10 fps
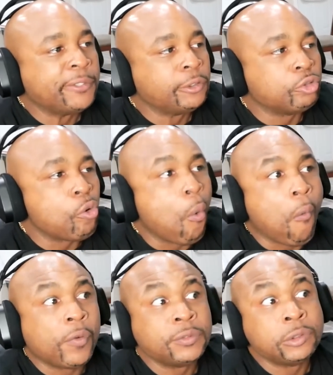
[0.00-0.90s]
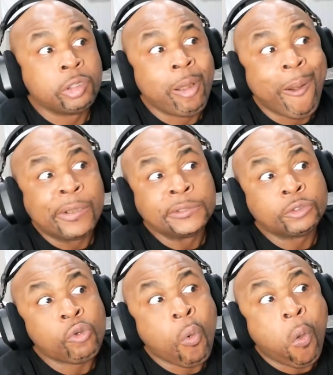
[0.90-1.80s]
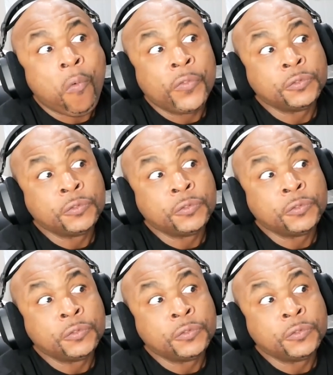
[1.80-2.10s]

Anything to see you happy again.